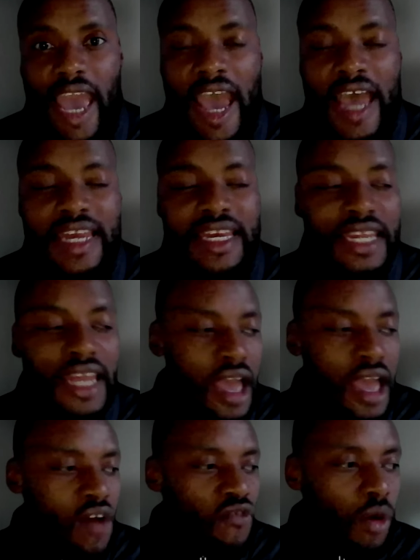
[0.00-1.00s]
And
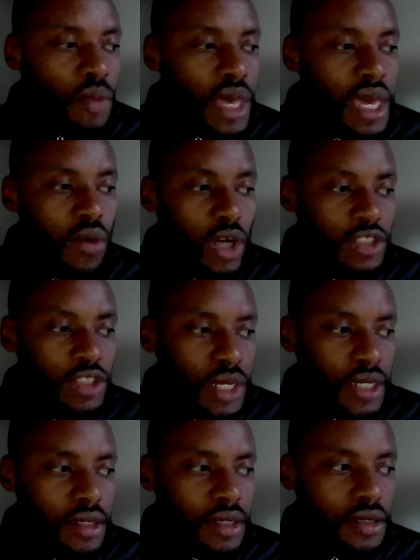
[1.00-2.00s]
for me, what's
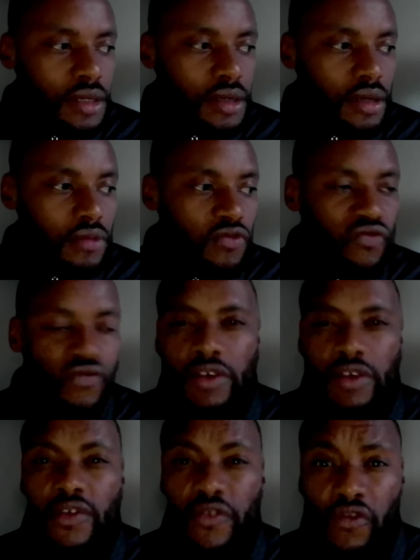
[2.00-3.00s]
been
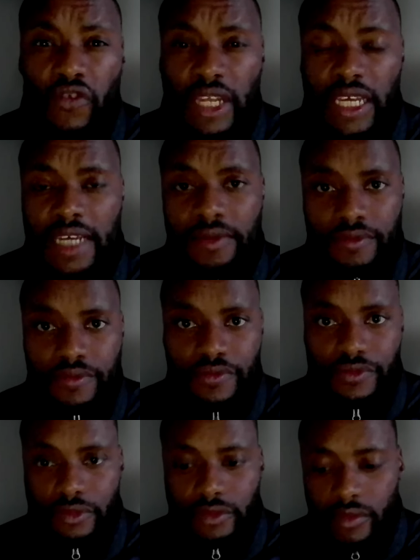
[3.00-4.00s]
very fulfilling
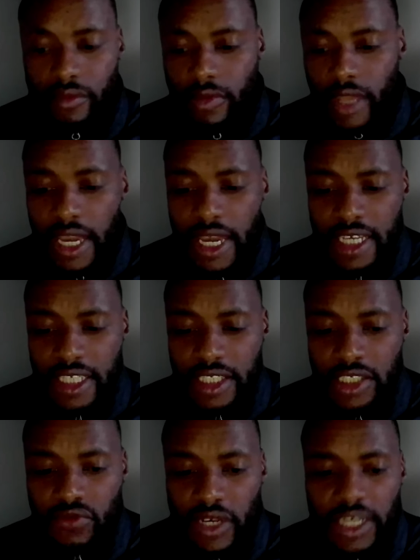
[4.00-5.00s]

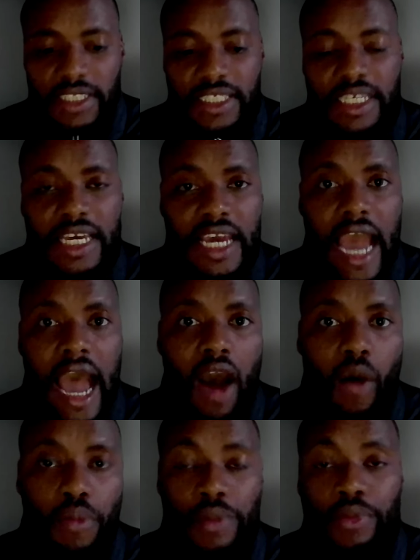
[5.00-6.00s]
is really seeing
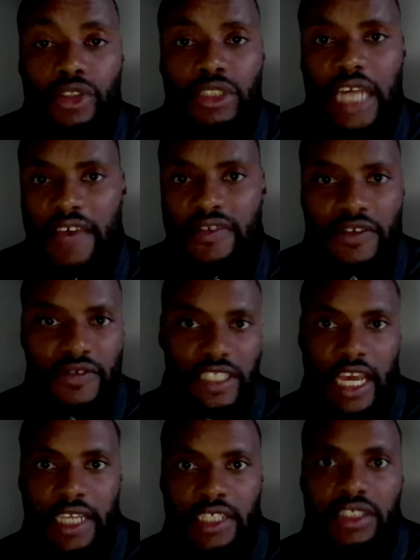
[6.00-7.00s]
how people's lives have
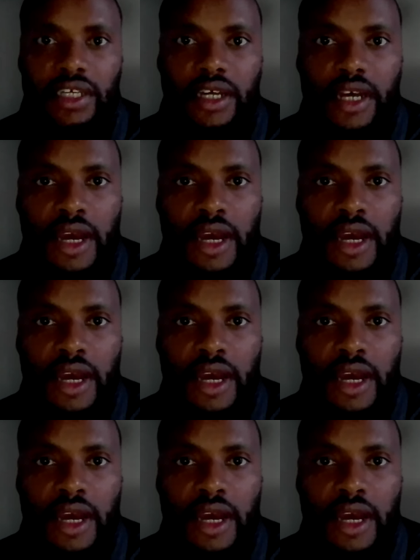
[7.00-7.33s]
changed.